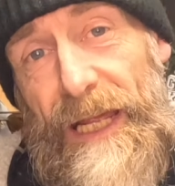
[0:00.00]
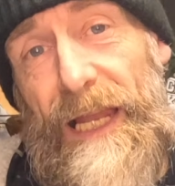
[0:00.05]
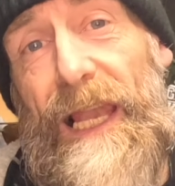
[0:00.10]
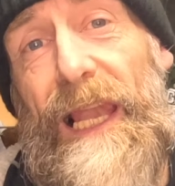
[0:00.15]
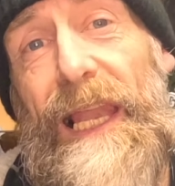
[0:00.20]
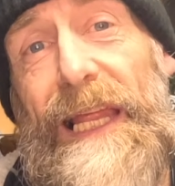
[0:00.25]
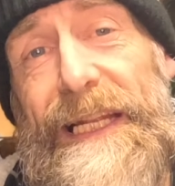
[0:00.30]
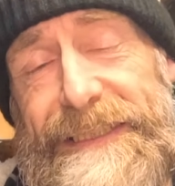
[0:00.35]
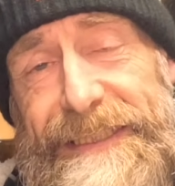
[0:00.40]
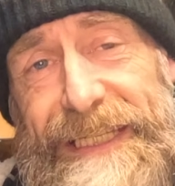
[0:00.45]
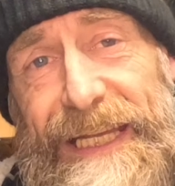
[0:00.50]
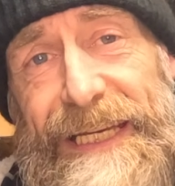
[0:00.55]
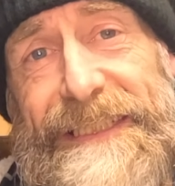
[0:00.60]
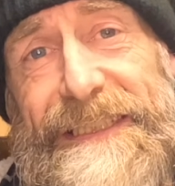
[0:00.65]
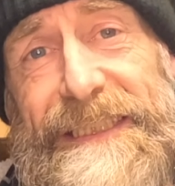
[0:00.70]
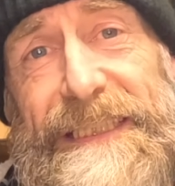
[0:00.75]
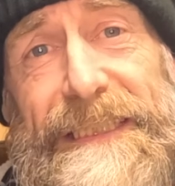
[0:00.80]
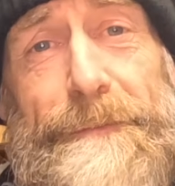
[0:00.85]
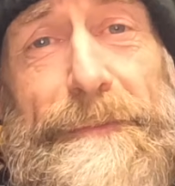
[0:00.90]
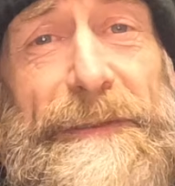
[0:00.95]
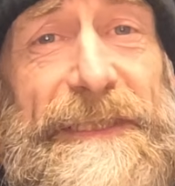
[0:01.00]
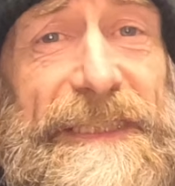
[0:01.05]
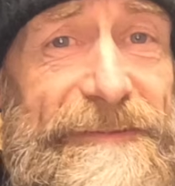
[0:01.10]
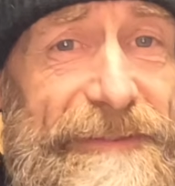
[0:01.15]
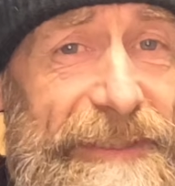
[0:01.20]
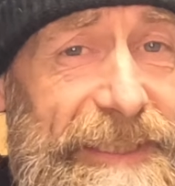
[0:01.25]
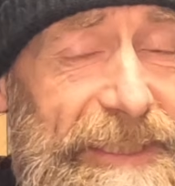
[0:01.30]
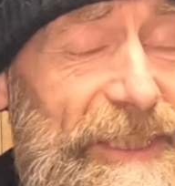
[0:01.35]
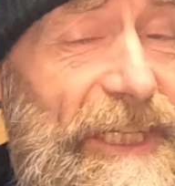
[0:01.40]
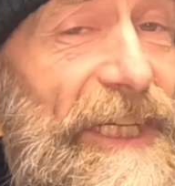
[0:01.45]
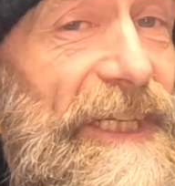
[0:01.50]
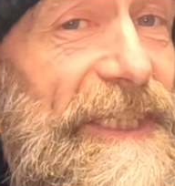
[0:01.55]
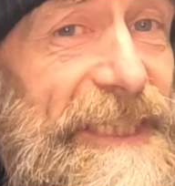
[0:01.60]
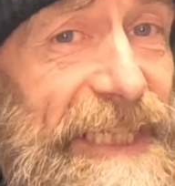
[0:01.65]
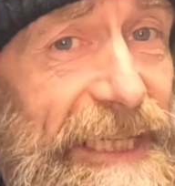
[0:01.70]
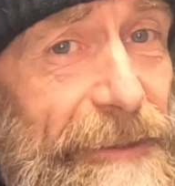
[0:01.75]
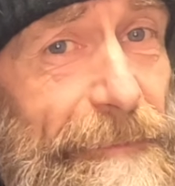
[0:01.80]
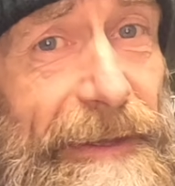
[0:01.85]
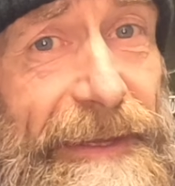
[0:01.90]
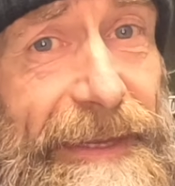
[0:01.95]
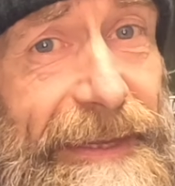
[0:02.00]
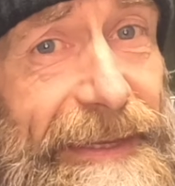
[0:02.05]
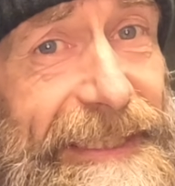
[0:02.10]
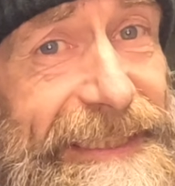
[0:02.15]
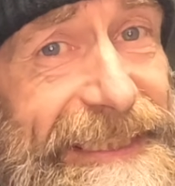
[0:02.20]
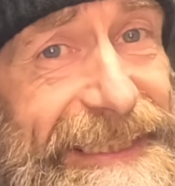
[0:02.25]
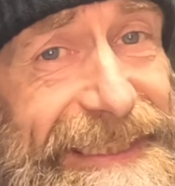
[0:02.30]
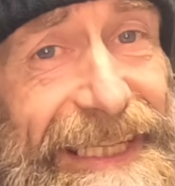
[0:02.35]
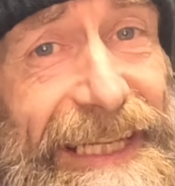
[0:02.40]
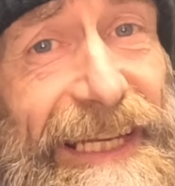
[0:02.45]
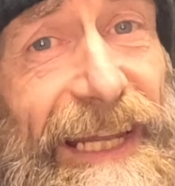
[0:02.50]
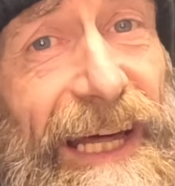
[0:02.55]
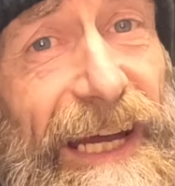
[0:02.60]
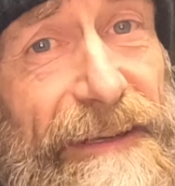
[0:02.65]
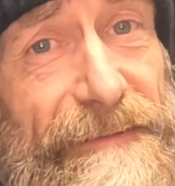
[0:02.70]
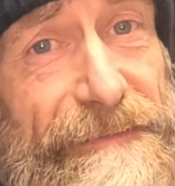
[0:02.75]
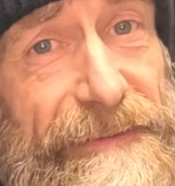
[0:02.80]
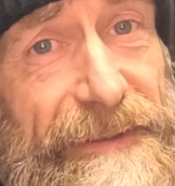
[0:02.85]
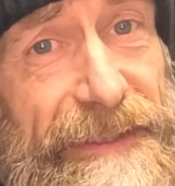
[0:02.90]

Let's get into the specifics and see whether this is the light for